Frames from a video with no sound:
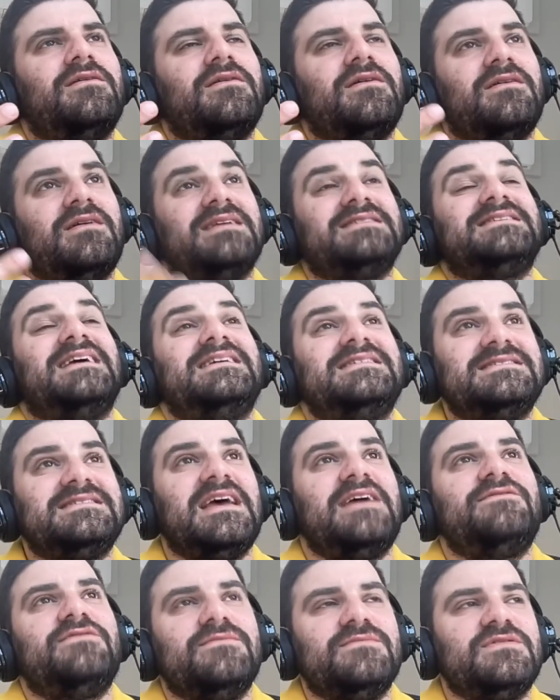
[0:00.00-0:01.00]
I say
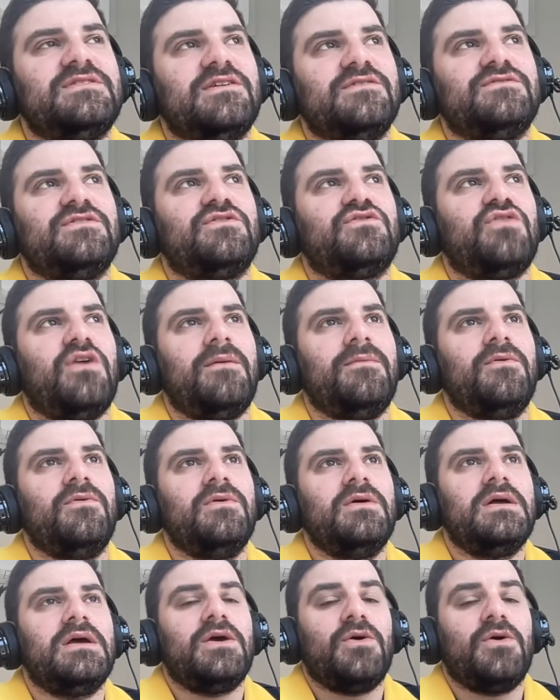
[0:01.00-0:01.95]
save themselves the trouble